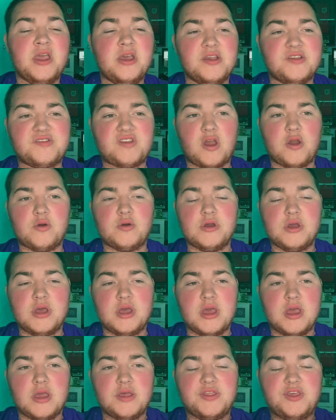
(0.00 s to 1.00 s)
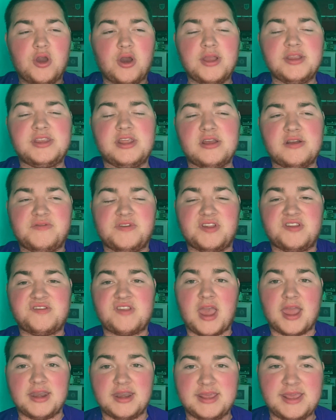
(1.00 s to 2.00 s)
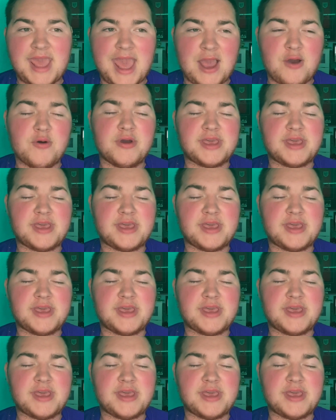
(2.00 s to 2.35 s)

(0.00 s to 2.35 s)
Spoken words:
So the idea of it standing out,